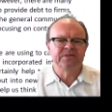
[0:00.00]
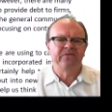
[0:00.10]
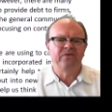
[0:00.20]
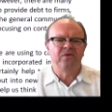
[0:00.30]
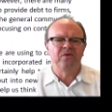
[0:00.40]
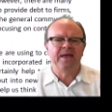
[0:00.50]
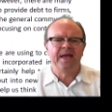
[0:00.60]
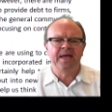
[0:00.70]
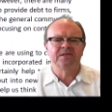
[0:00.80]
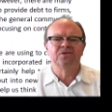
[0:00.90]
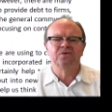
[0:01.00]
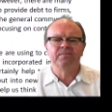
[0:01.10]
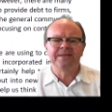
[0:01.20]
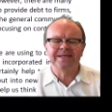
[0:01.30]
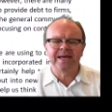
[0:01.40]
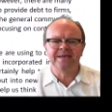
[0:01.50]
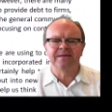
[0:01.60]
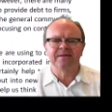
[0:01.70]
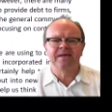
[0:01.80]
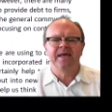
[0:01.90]
a firm has should be
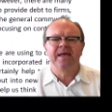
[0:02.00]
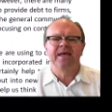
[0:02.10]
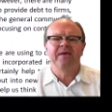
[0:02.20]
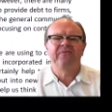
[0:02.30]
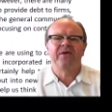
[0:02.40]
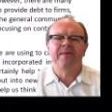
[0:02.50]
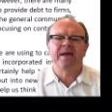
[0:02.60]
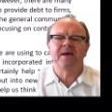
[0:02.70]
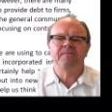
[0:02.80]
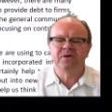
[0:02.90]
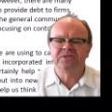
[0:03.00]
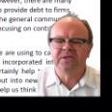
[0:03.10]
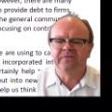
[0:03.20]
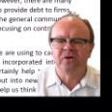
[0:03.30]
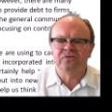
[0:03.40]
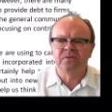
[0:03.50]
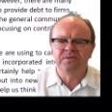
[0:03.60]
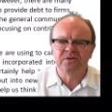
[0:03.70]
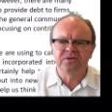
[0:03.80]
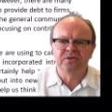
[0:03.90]
taken if they make a positive
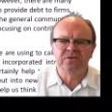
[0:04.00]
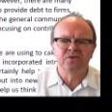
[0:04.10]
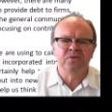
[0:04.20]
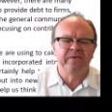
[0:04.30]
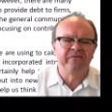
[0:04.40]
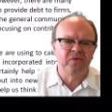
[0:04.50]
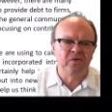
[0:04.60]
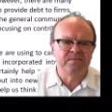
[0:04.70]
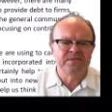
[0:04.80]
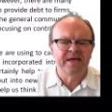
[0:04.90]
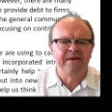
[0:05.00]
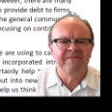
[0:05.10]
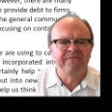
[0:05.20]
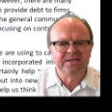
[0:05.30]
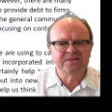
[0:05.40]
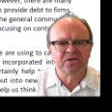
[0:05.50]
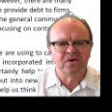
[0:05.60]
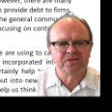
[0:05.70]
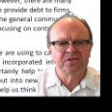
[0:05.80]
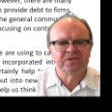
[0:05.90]
contribution to a firm's fixed
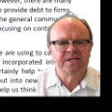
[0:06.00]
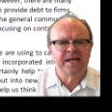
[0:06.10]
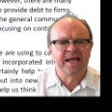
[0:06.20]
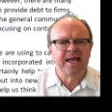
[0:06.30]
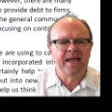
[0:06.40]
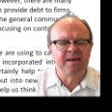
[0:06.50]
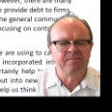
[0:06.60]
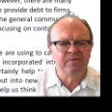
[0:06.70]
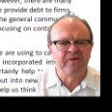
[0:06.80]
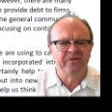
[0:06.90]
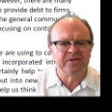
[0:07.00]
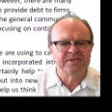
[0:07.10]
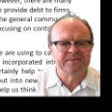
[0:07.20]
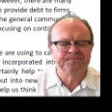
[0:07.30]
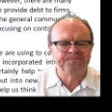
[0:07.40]
costs and profits.